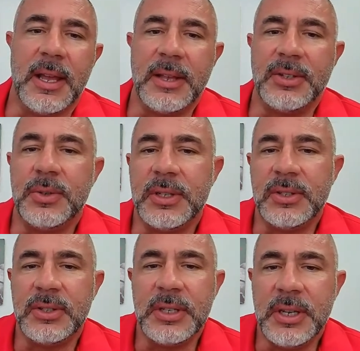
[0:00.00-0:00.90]
as you
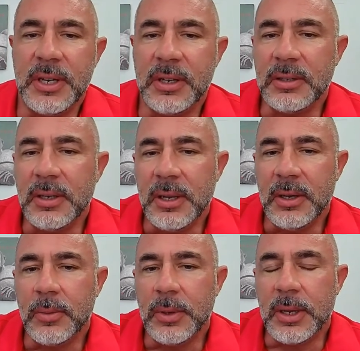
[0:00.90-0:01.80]
can see here,
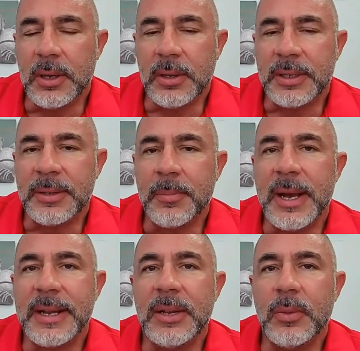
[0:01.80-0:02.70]

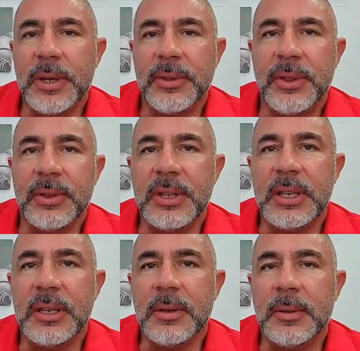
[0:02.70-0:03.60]
combine it with
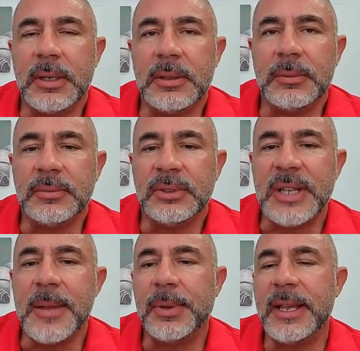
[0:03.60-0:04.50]
the
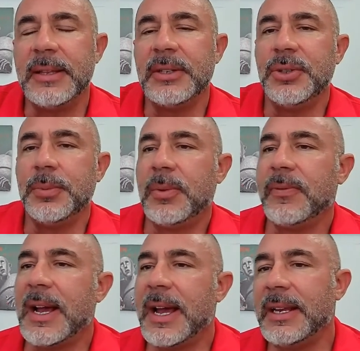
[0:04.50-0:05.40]
site plan that you
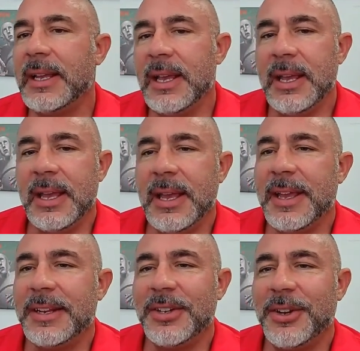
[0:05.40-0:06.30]
provide,
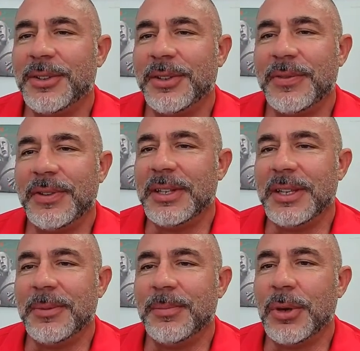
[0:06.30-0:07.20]
and all
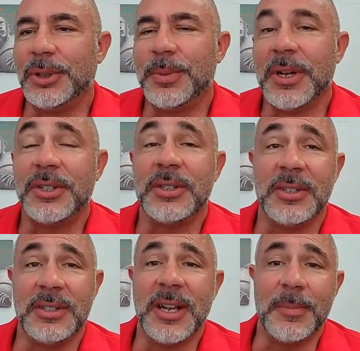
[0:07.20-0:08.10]
the
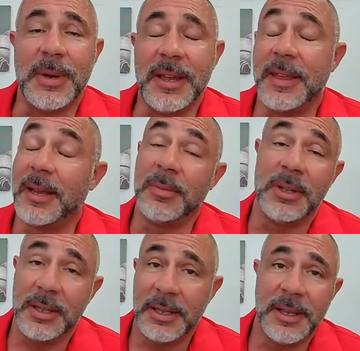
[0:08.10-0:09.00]
post-production is done by them.
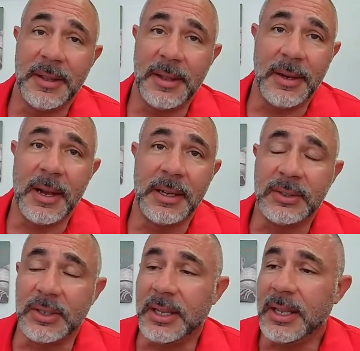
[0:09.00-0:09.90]

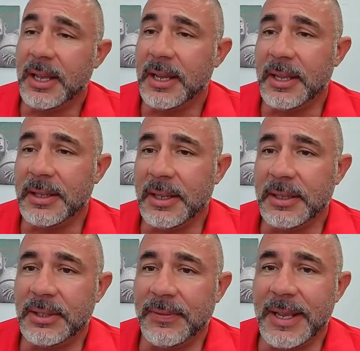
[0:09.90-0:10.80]
Honestly,
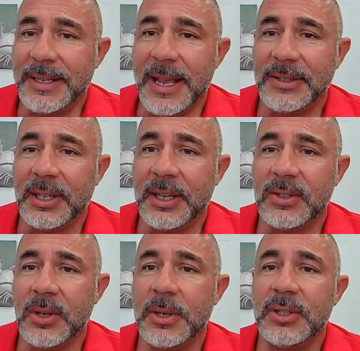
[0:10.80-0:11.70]
it's fantastic.
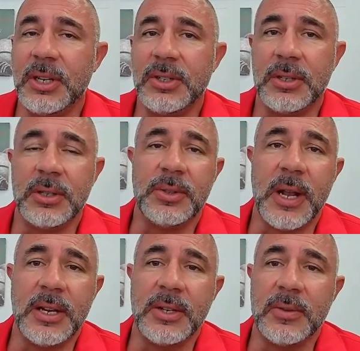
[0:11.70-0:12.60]
It's so much easier than
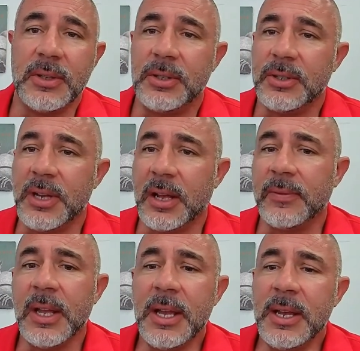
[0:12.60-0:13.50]
trying to do this
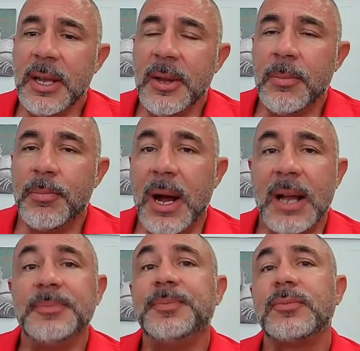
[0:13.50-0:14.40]
yourself.
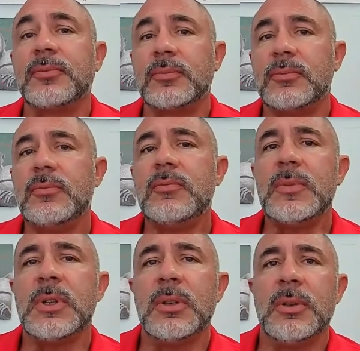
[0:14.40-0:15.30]
But
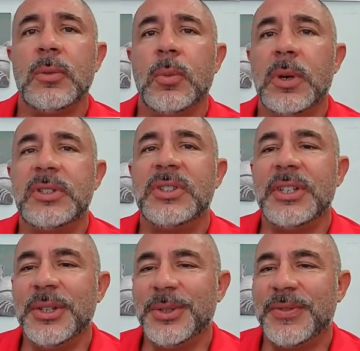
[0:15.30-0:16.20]
what's
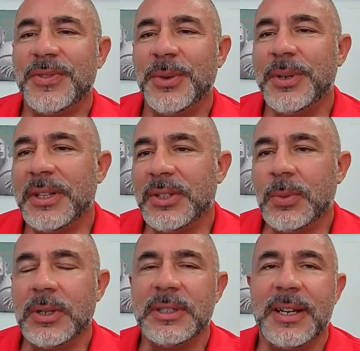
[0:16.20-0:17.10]
the use of doing
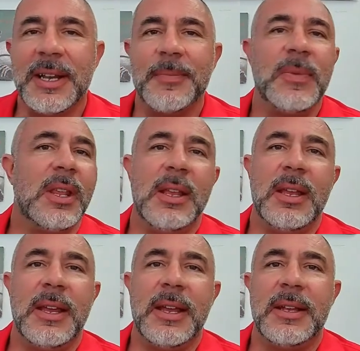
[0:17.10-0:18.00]
this one time
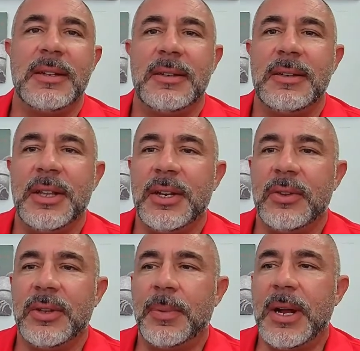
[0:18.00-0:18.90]
and
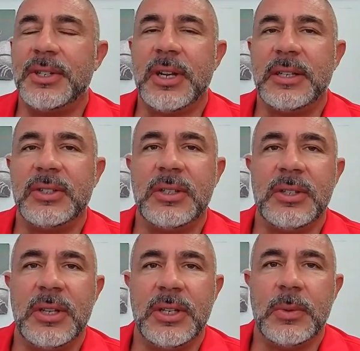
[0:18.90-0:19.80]
the project is
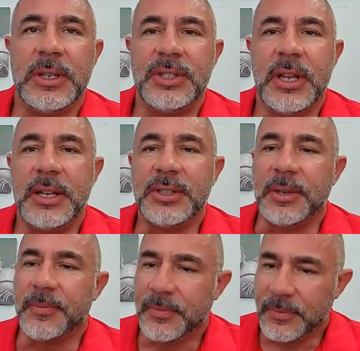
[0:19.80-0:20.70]
continually changing?